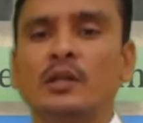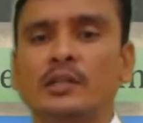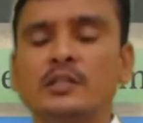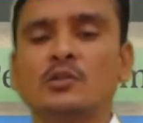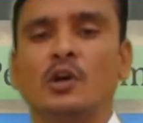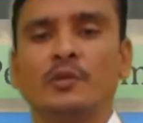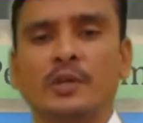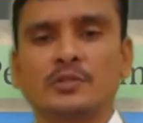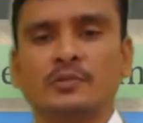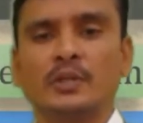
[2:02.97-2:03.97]
this
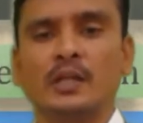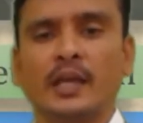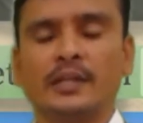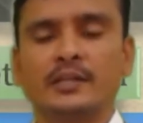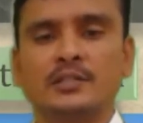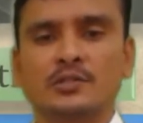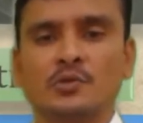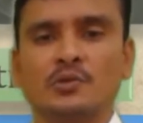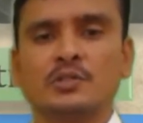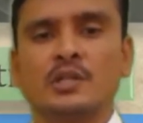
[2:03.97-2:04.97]
conventional energy
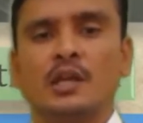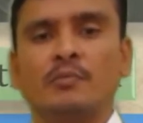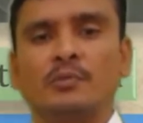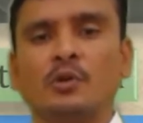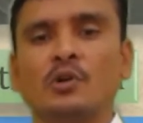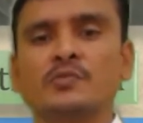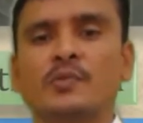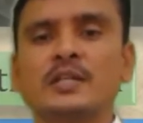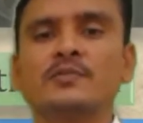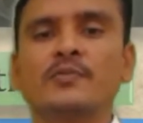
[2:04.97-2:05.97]
source because
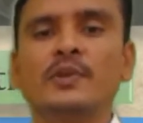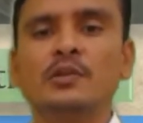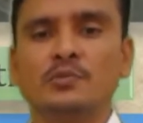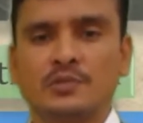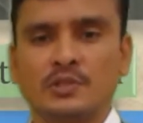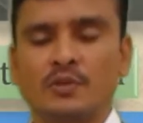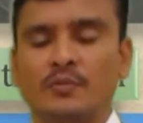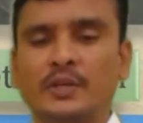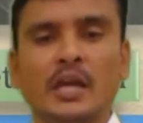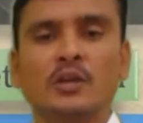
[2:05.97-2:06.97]
once we use, we
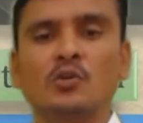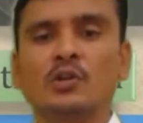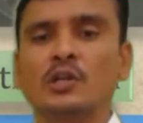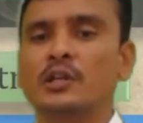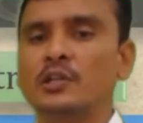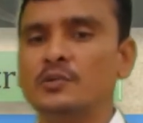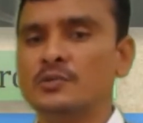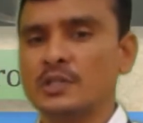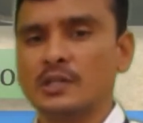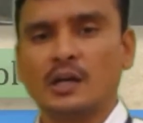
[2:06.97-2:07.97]
cannot use
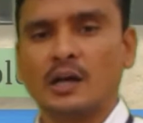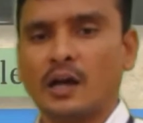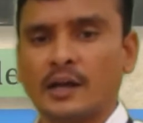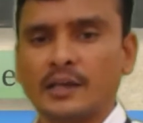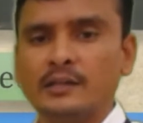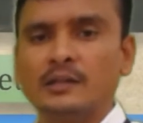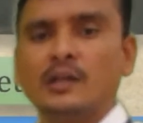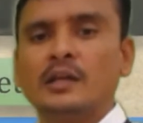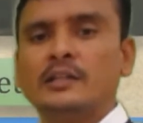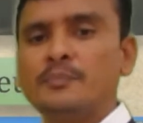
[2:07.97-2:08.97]
again.
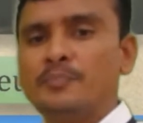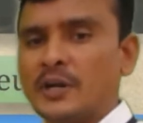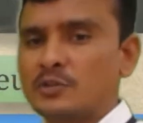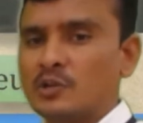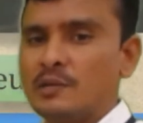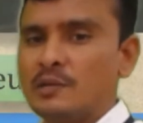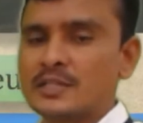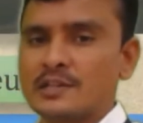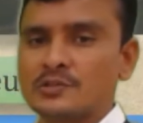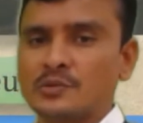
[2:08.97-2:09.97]
Then petroleum is
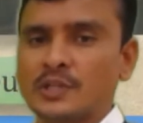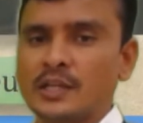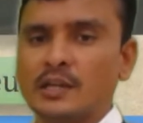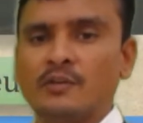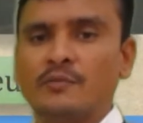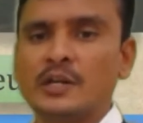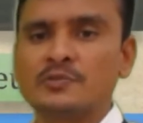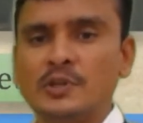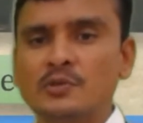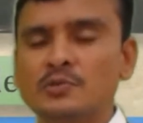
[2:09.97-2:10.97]
also there. Once
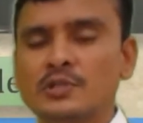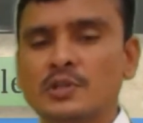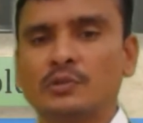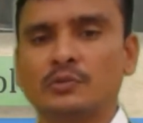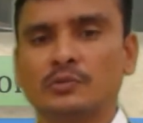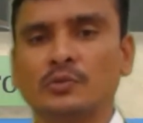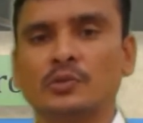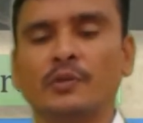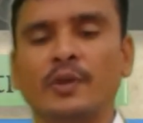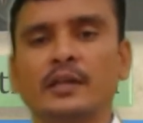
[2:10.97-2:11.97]
we use it through
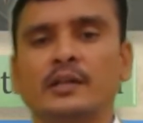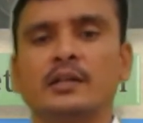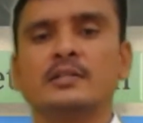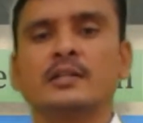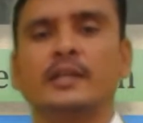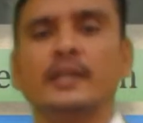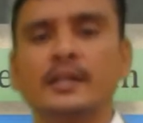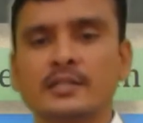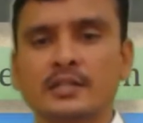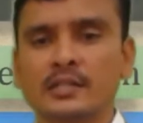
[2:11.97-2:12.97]
the vehicles in
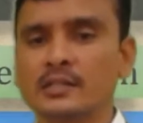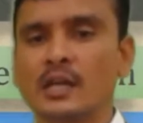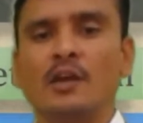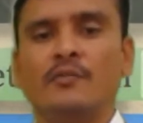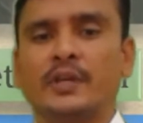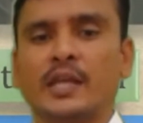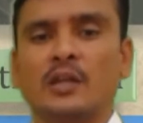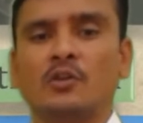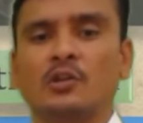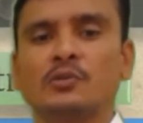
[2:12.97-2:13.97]
industries, we
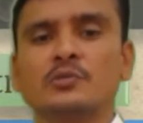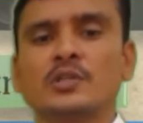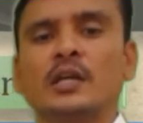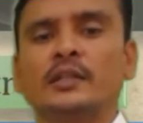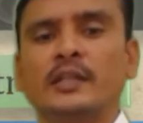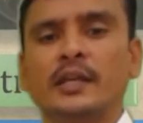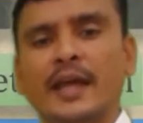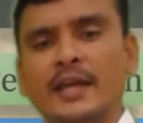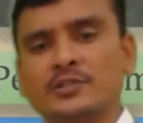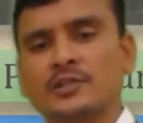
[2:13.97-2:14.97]
cannot use. Then
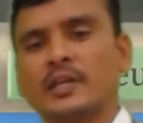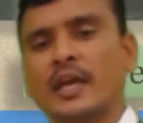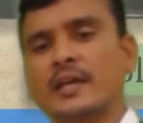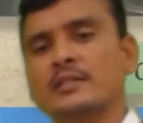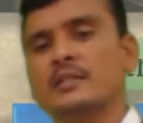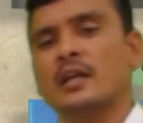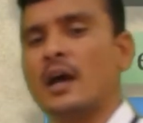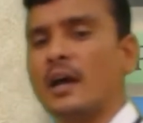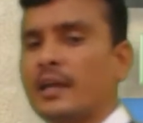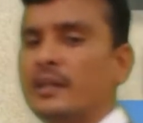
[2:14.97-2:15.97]
natural gas,
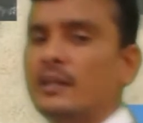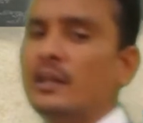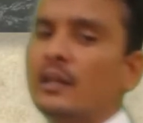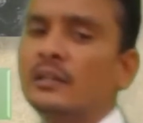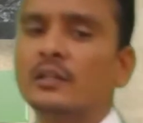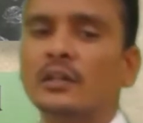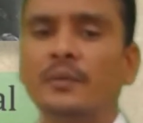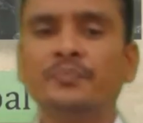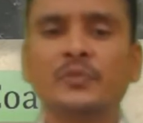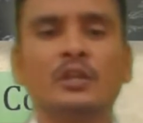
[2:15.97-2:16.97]
again
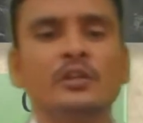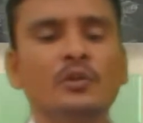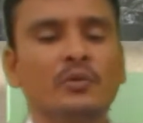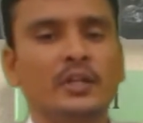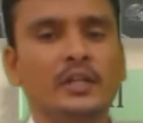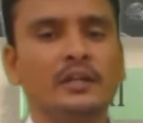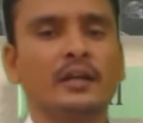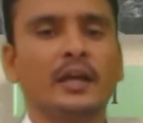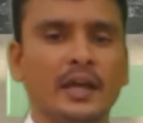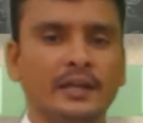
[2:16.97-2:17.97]
the nuclear
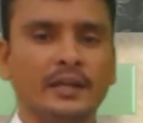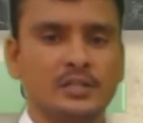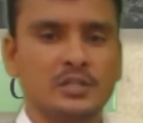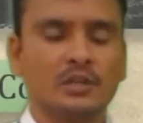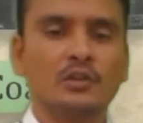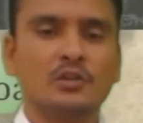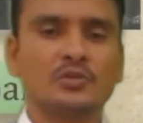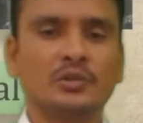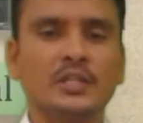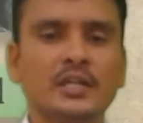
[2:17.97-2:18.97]
energy. So
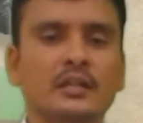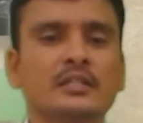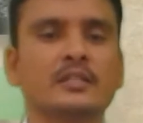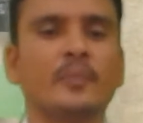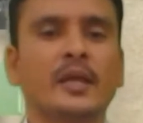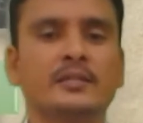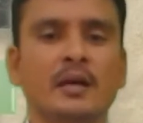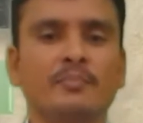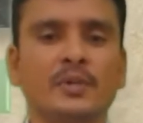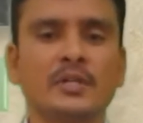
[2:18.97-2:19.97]
these are the some
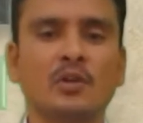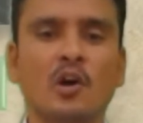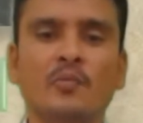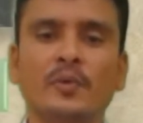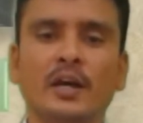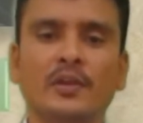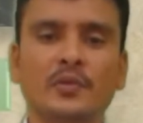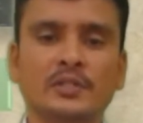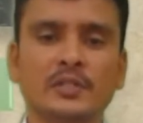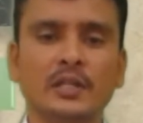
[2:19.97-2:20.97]
examples of
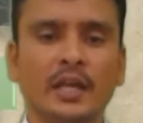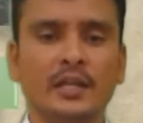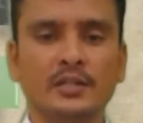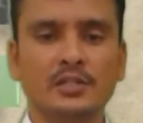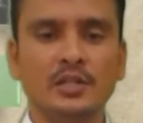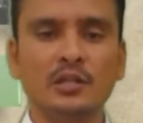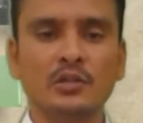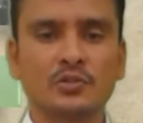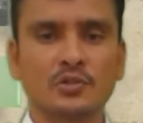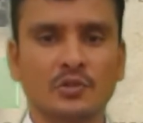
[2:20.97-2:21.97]
conventional energy
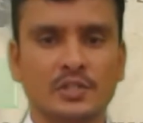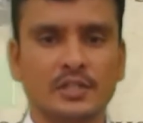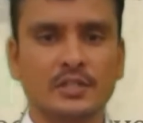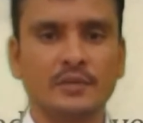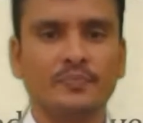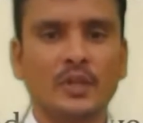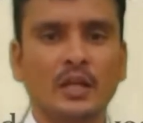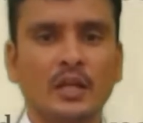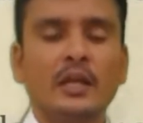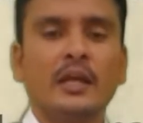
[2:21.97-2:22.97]
sources.
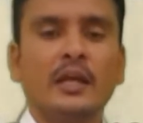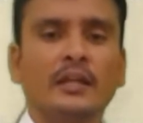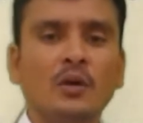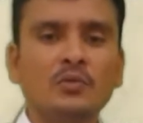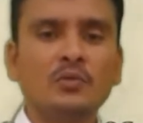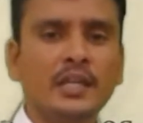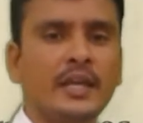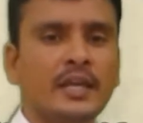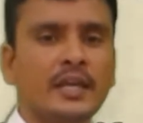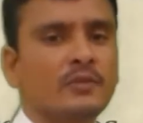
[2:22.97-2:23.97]
Now see
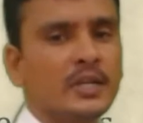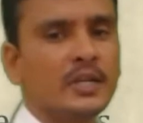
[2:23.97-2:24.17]
next one is